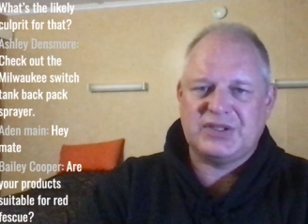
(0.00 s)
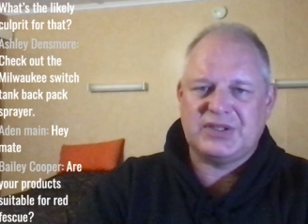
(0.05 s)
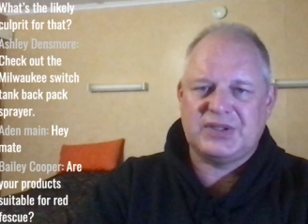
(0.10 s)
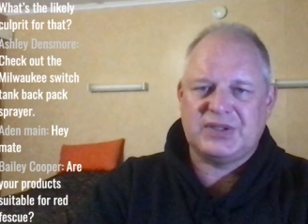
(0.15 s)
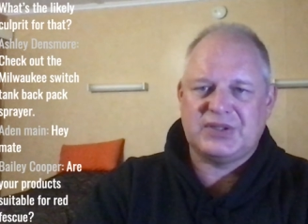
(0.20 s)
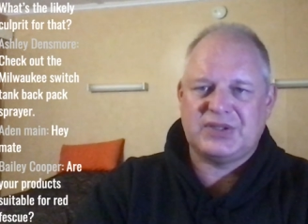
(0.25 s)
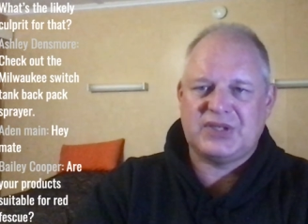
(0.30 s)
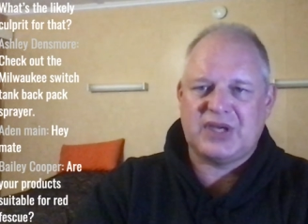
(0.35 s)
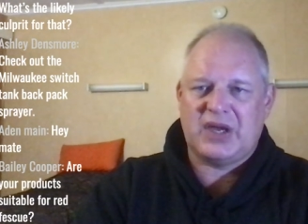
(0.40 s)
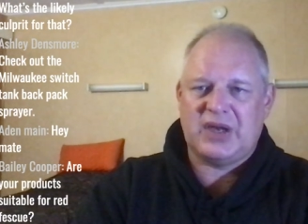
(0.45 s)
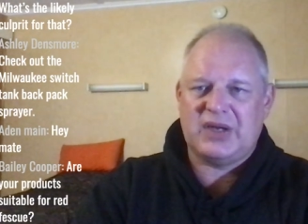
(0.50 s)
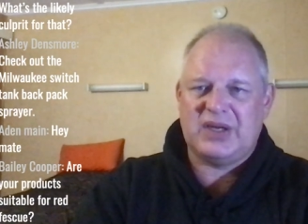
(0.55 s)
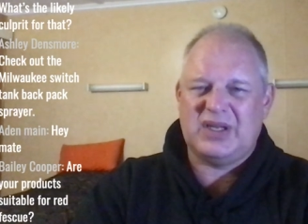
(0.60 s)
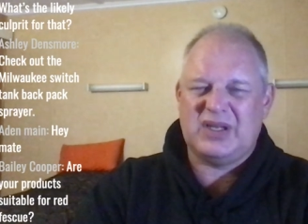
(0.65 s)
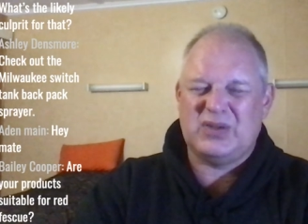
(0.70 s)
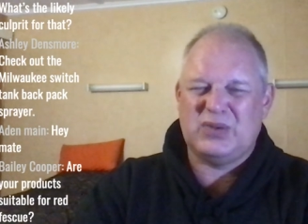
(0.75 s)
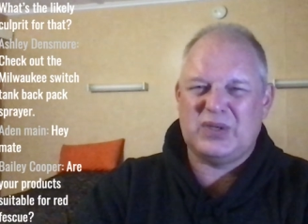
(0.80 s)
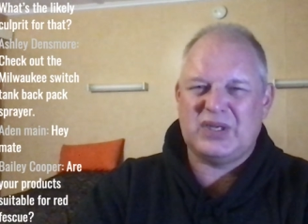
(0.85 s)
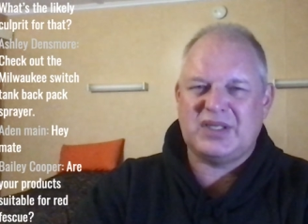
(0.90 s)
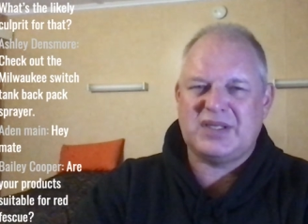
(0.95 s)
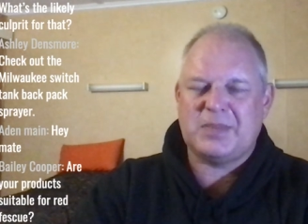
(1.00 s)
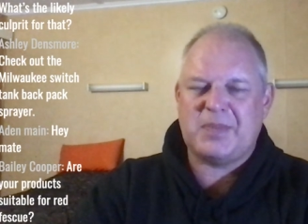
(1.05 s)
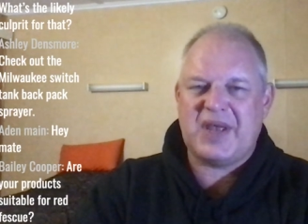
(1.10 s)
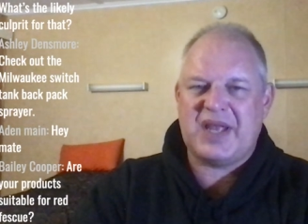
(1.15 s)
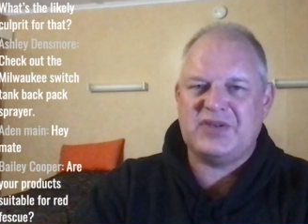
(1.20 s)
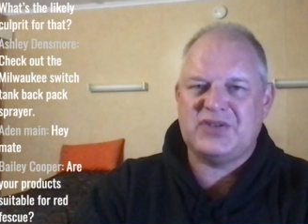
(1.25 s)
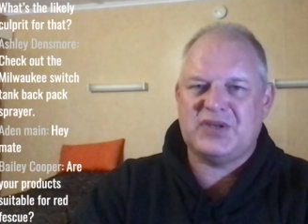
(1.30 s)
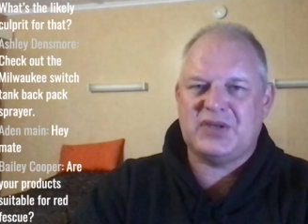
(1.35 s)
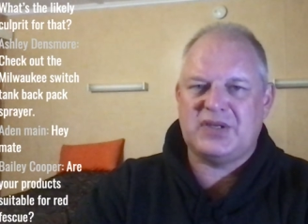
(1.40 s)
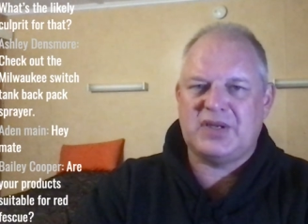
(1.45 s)
So it
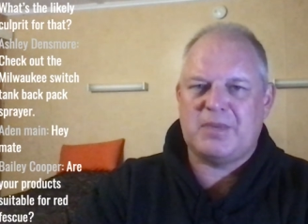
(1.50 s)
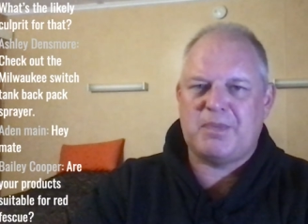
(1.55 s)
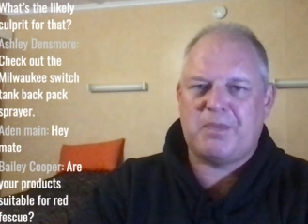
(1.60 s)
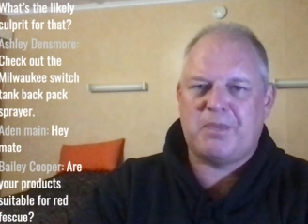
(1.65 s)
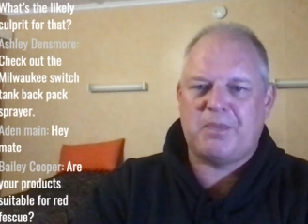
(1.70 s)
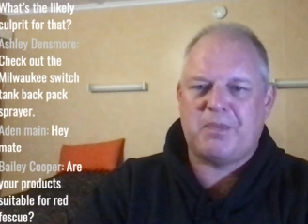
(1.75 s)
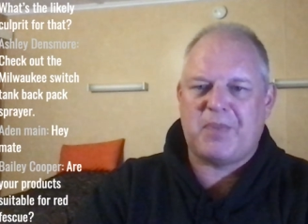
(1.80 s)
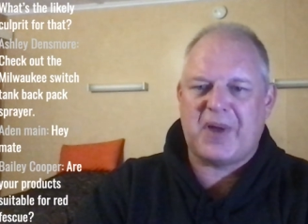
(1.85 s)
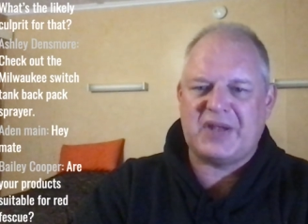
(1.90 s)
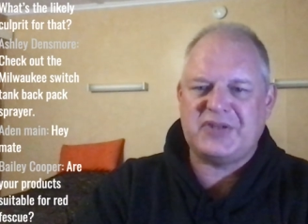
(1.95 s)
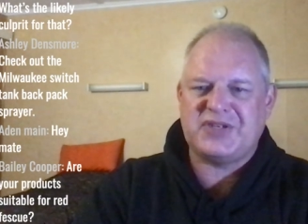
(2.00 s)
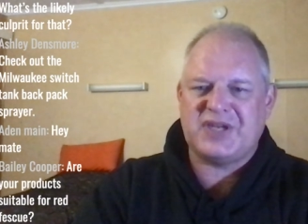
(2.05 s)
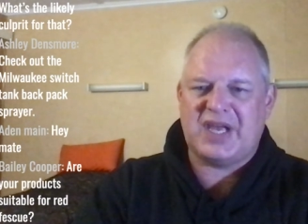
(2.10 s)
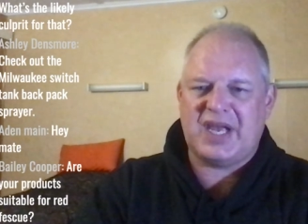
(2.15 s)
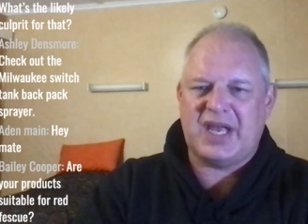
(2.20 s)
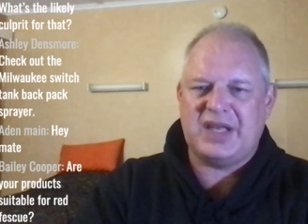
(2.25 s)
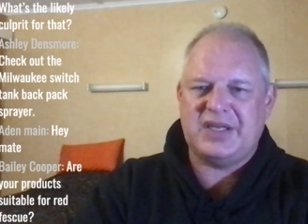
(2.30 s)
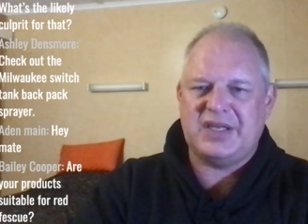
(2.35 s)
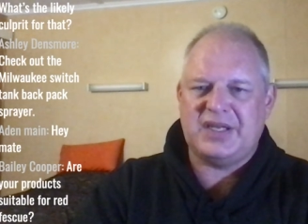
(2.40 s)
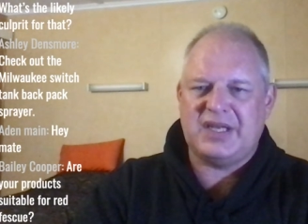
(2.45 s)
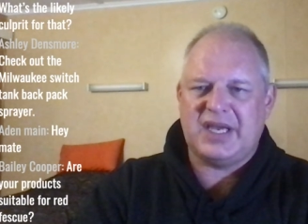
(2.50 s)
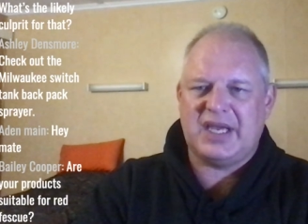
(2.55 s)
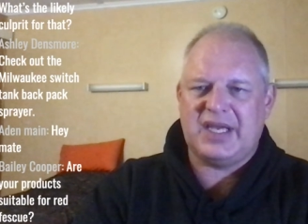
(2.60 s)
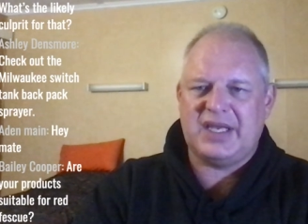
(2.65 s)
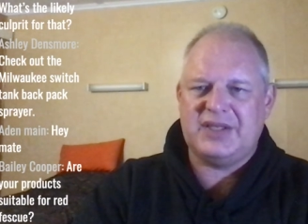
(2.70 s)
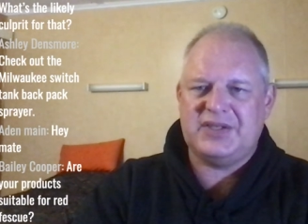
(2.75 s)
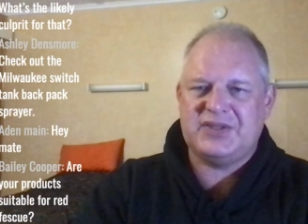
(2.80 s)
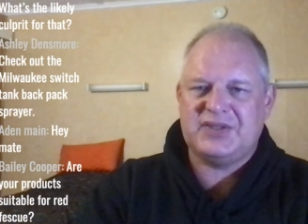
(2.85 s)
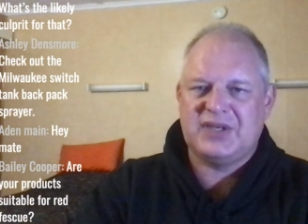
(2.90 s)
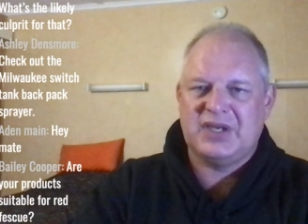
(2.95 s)
depends on your budget and your
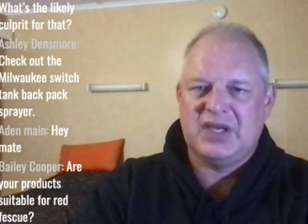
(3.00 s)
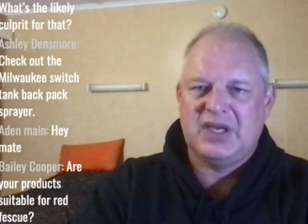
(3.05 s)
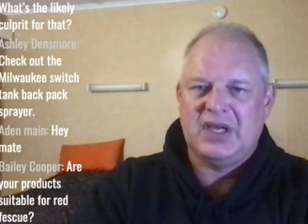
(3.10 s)
needs.